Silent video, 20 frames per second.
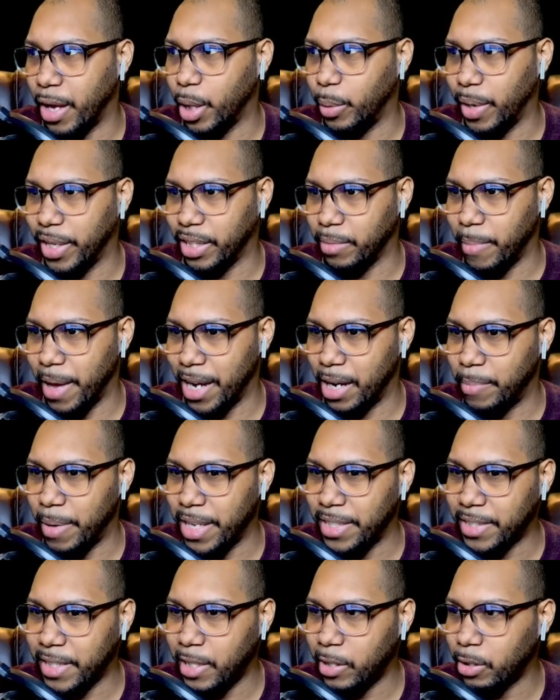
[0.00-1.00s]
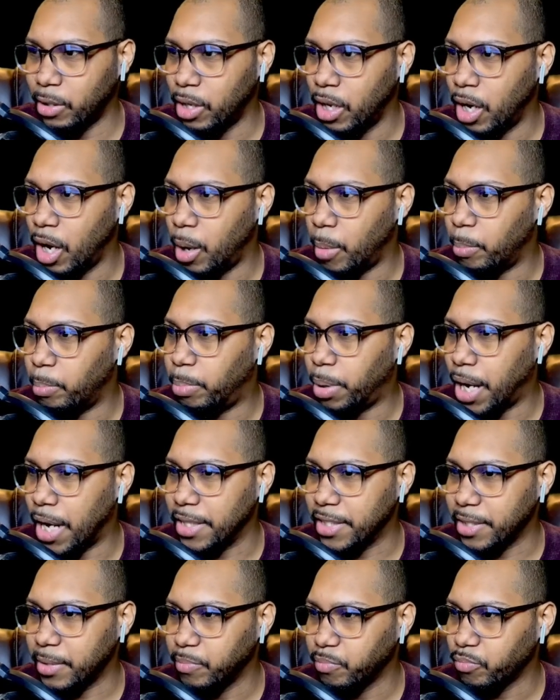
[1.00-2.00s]
the mana base here, but,
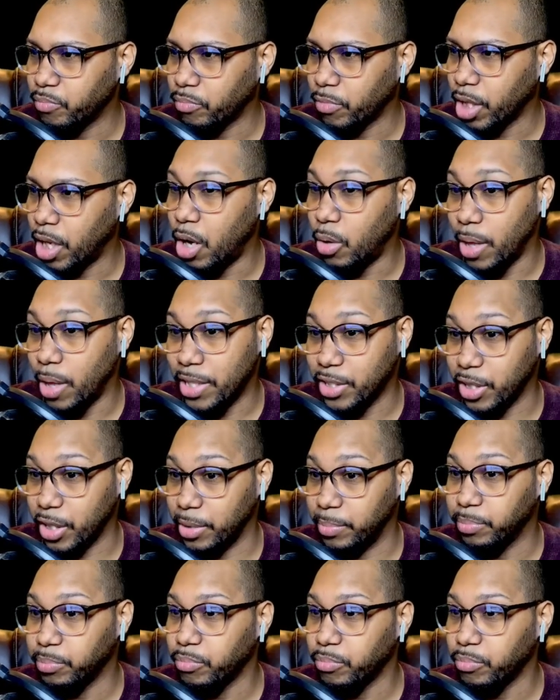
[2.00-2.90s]
oh, that's good.